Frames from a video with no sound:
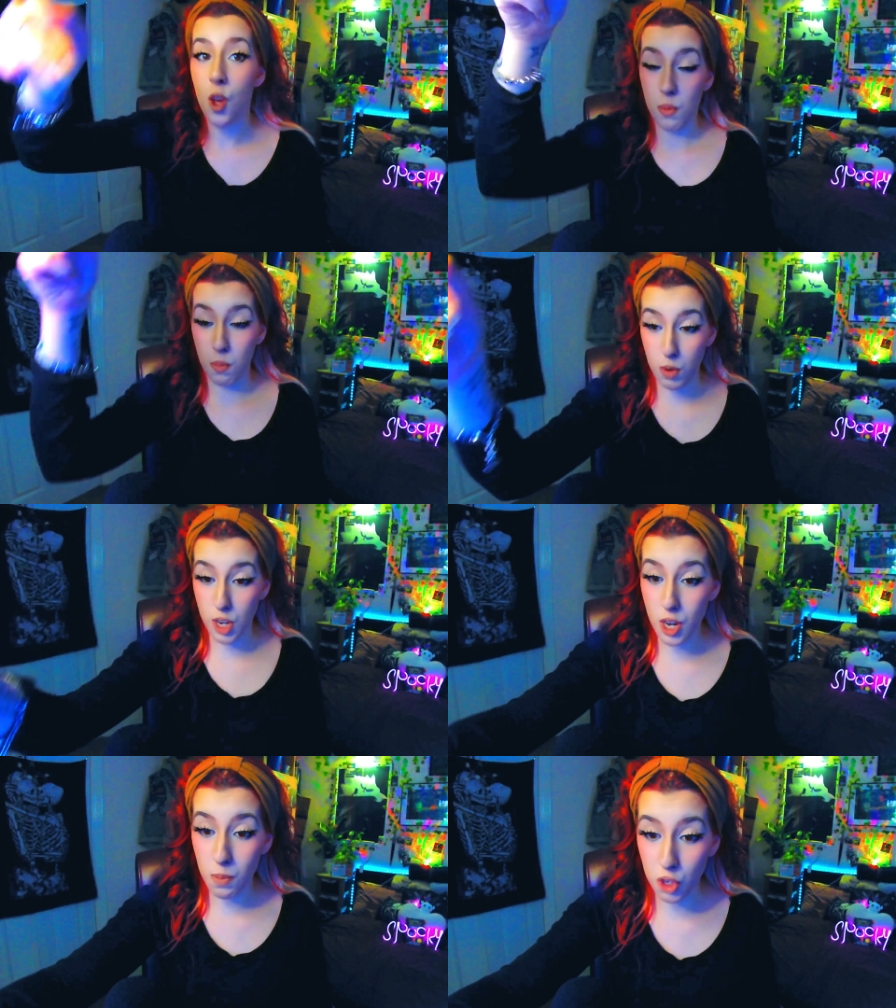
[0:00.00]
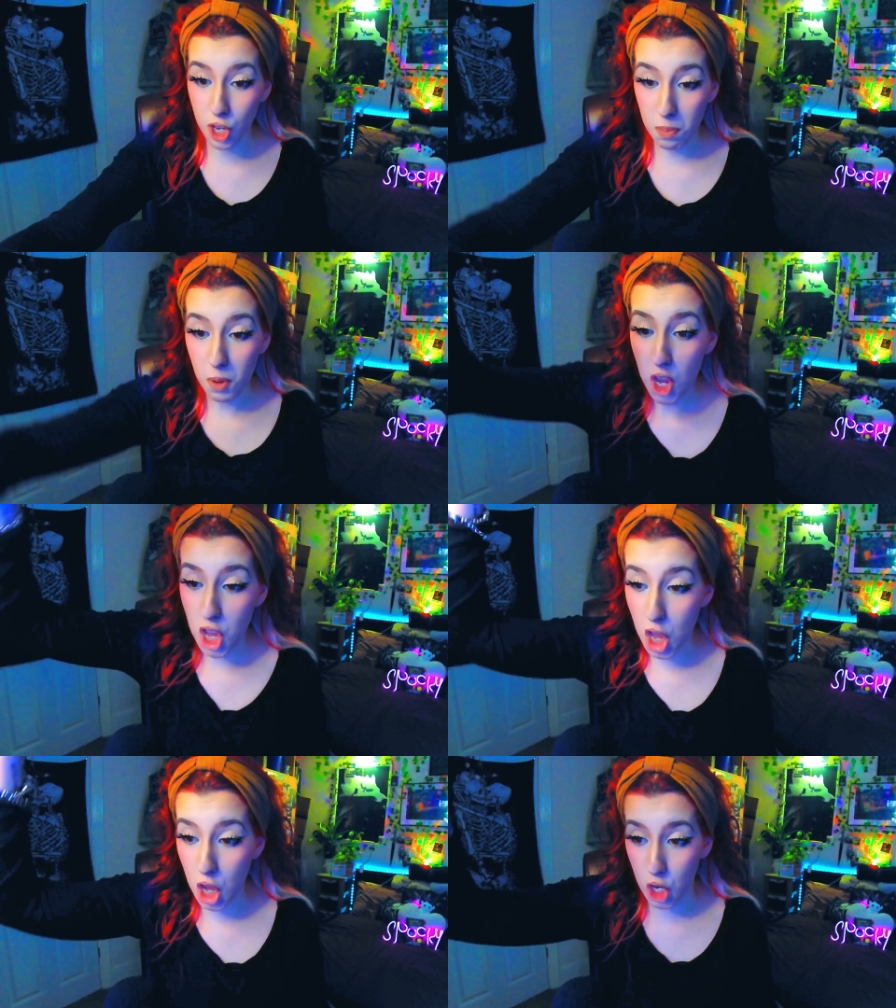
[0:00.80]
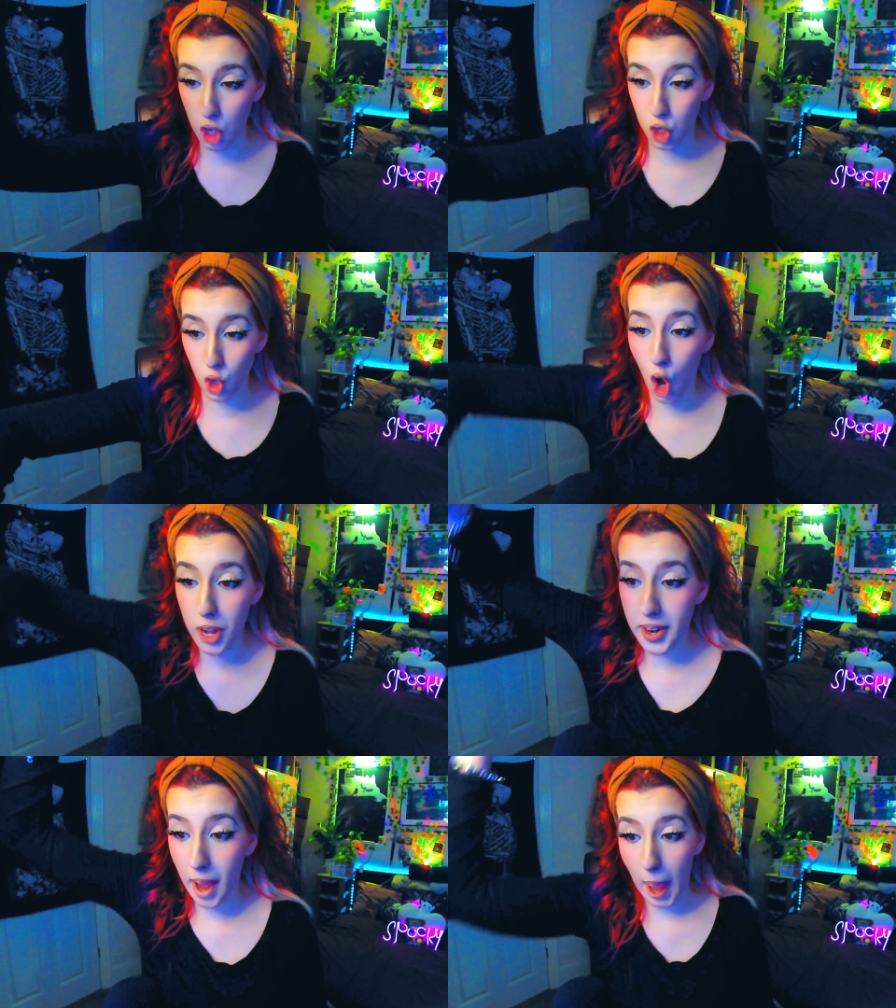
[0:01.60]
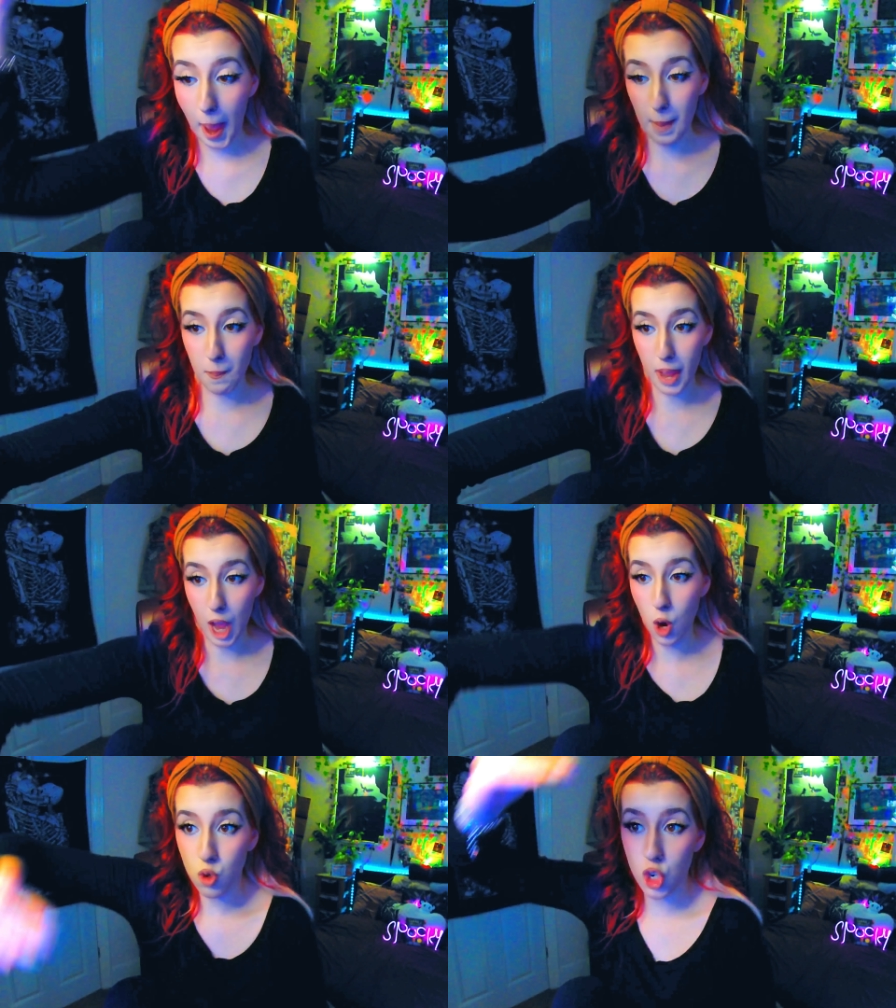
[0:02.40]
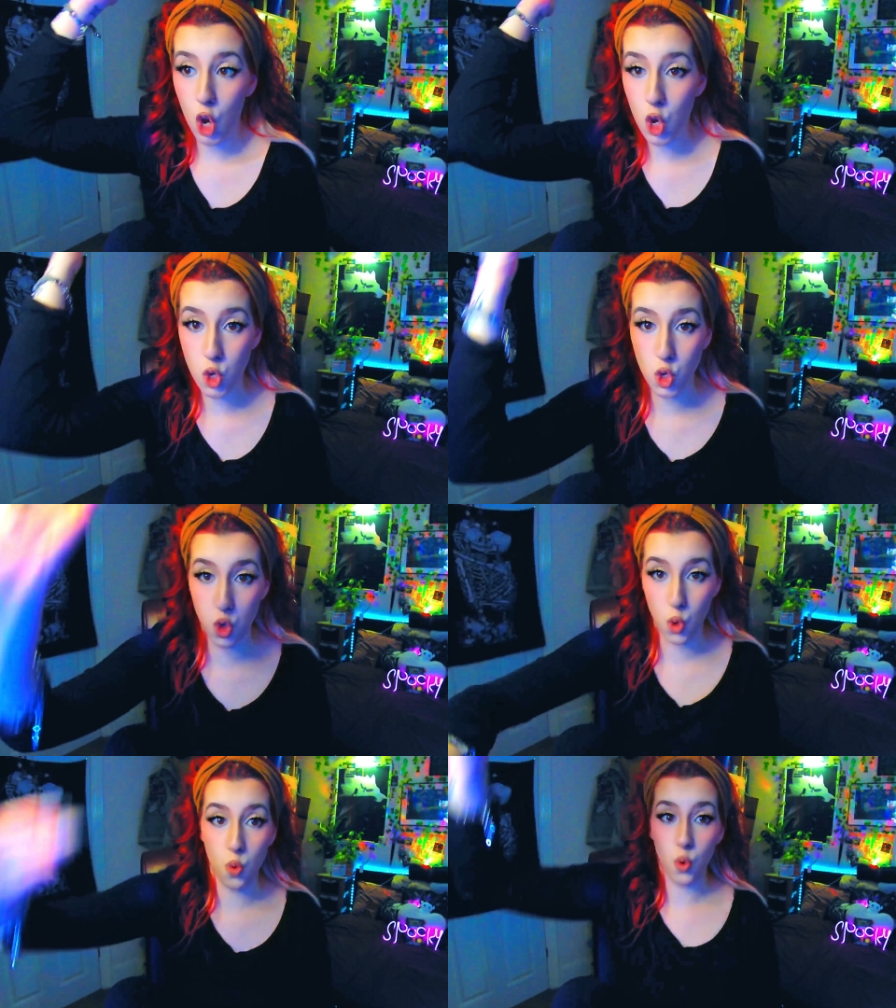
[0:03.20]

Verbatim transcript: mediumship it is not about you